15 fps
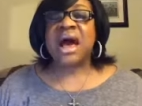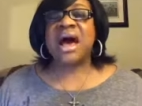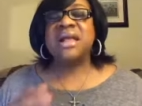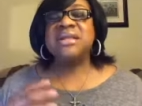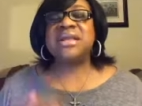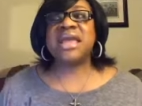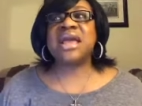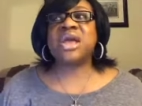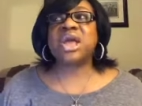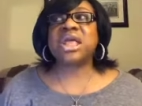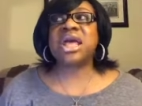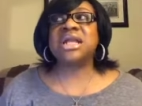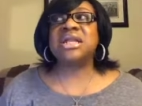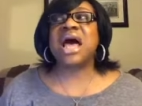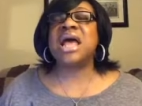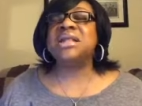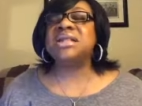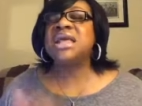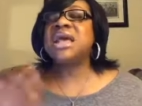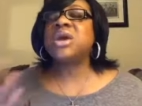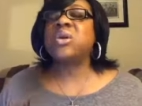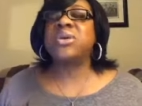
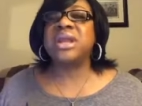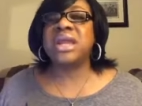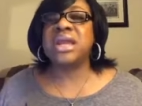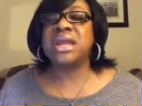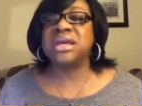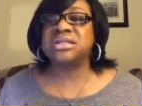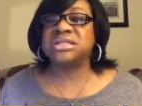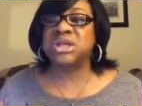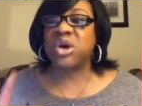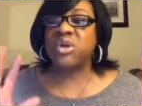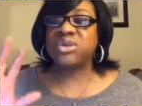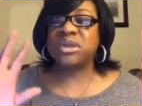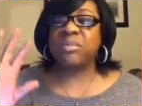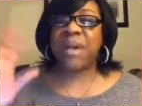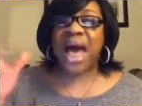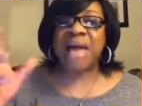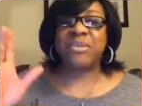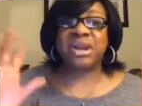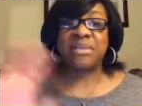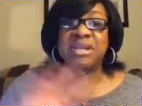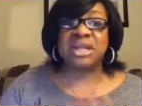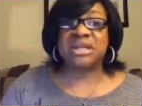Iniquity, so the
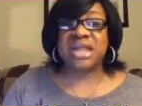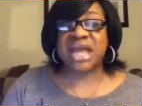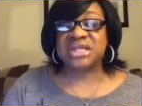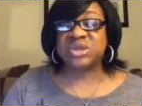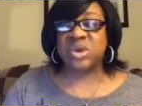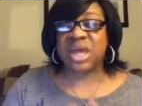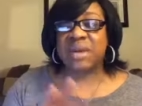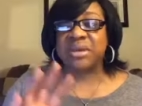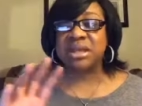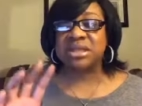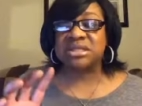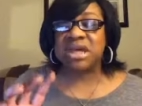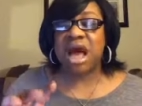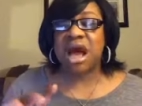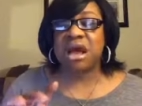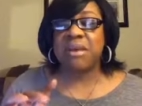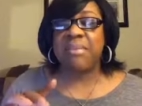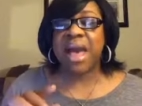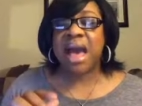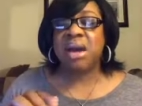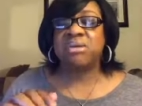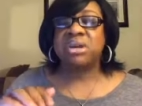Bible, and next week I'm going to talk
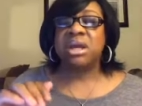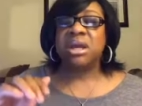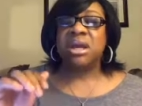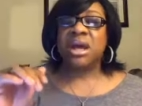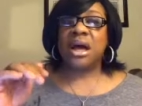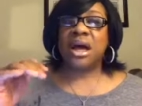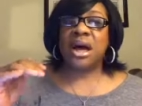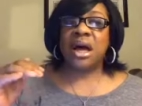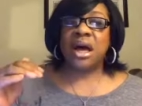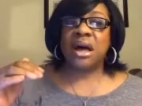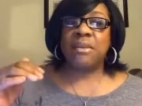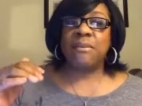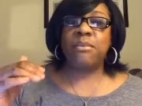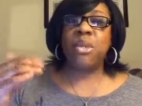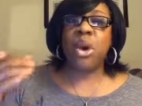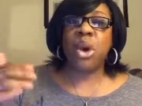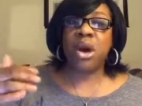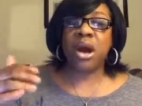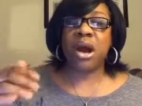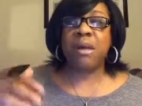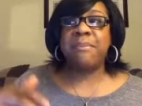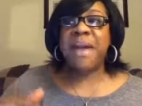about
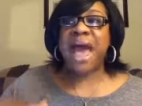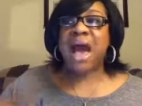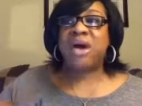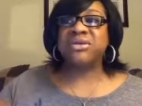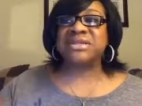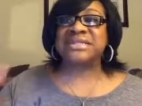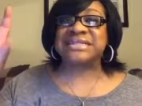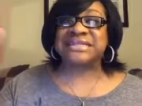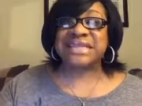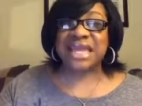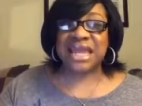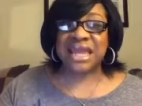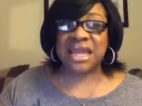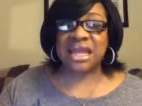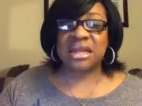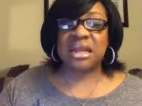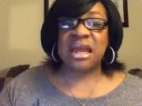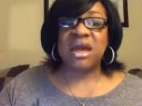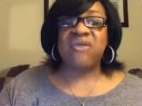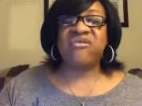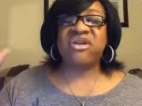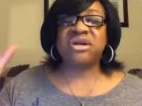more about sin
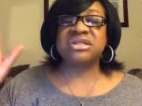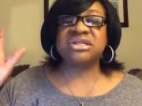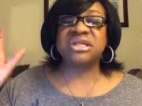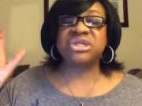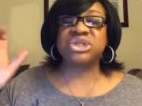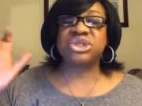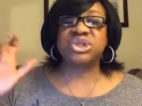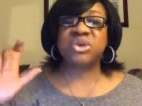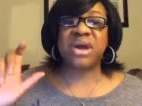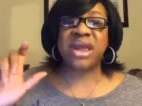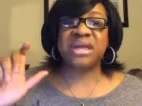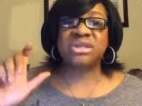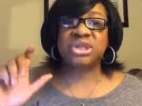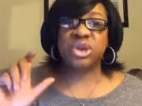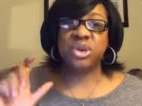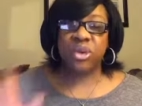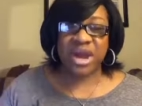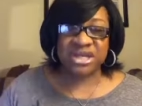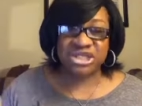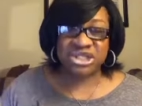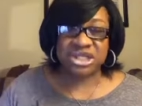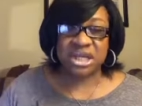versus
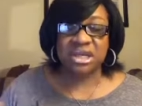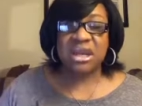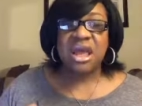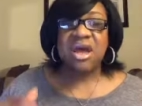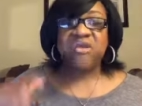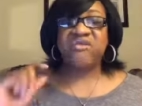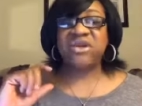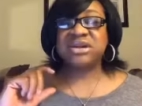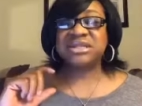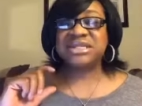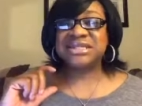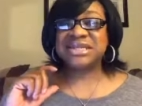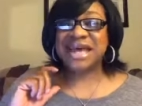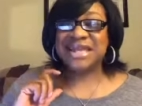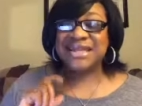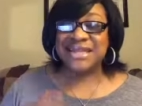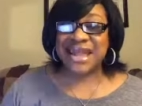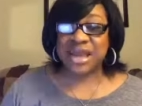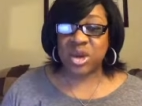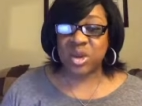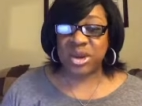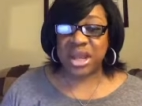transgression versus
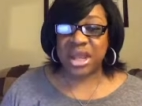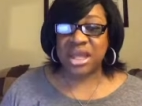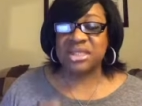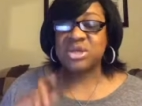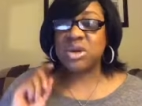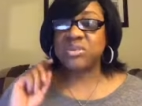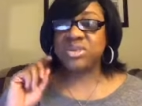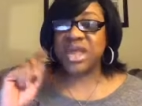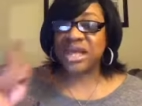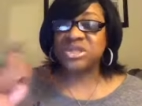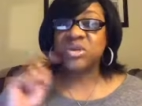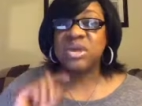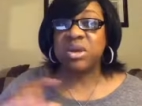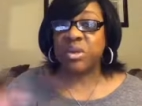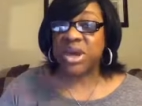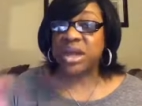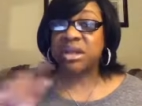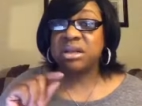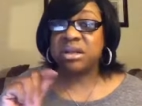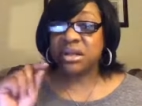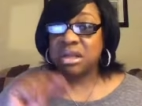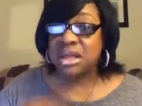iniquity. So next week we're
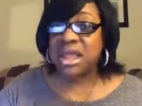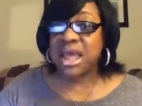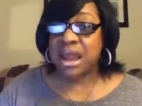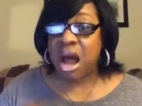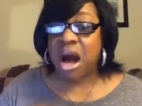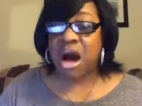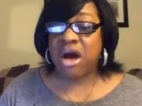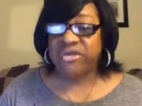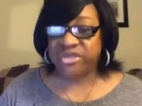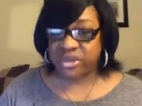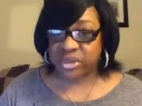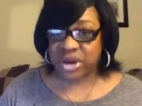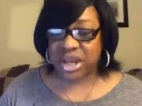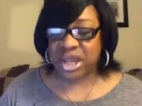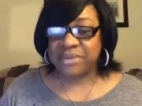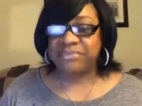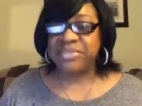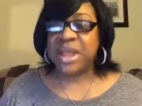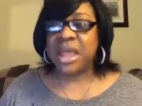going to look at all three.